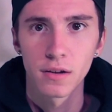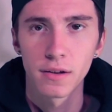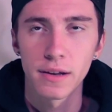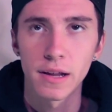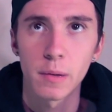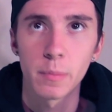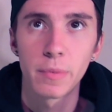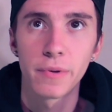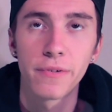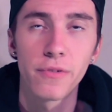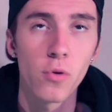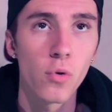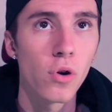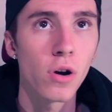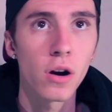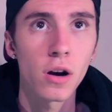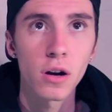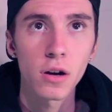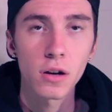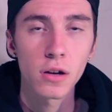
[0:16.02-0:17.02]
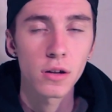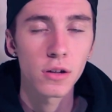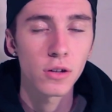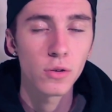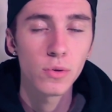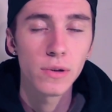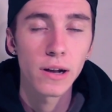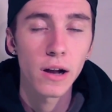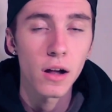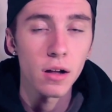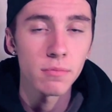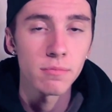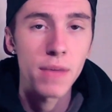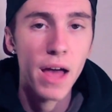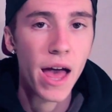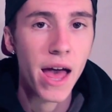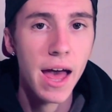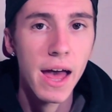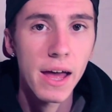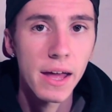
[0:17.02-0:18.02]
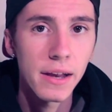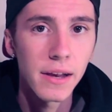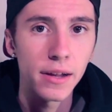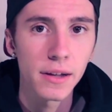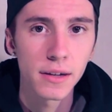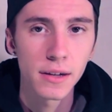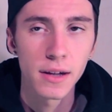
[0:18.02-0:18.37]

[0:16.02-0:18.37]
Now, before you get all mad